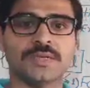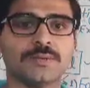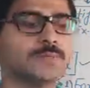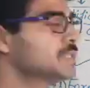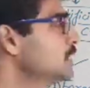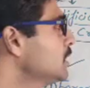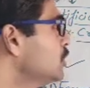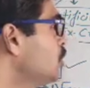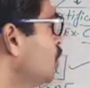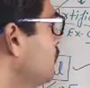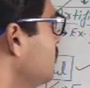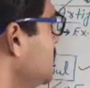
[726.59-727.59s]
Abyssal
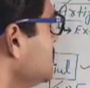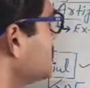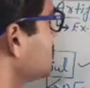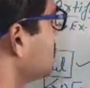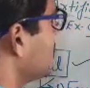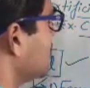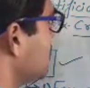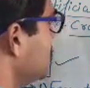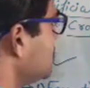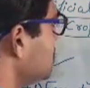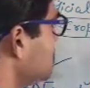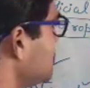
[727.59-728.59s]
zone means
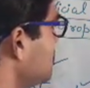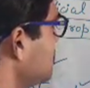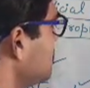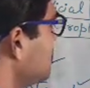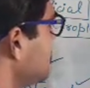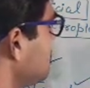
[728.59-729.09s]
in sea, the